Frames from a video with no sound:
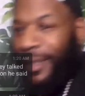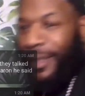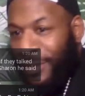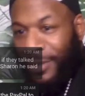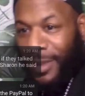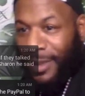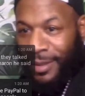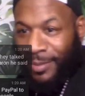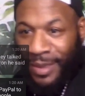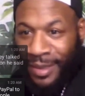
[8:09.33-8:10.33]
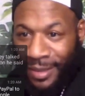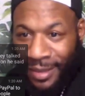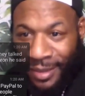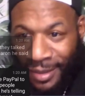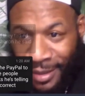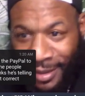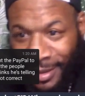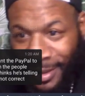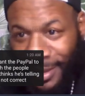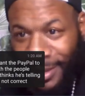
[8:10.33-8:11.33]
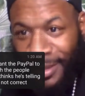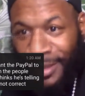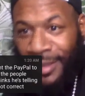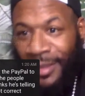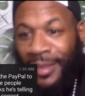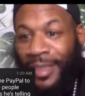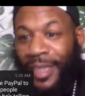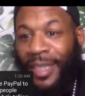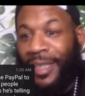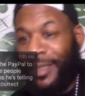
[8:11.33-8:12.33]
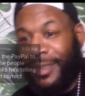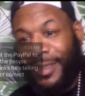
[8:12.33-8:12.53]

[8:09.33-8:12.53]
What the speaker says: do this, man. Yeah,